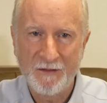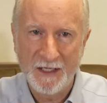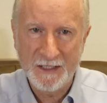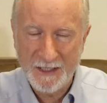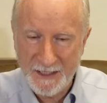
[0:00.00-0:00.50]

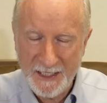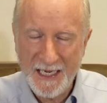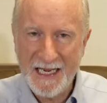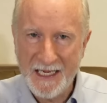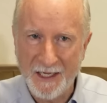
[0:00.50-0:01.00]
They
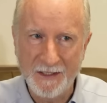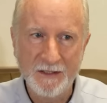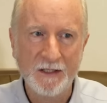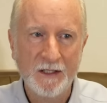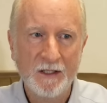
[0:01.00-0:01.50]

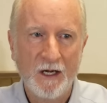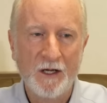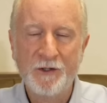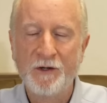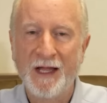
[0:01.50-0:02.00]
can,
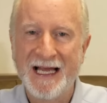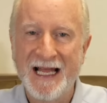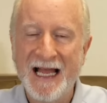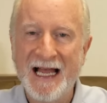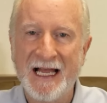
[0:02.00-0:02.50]
under that
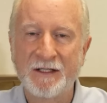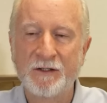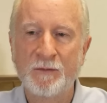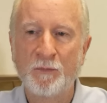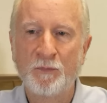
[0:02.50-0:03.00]
act,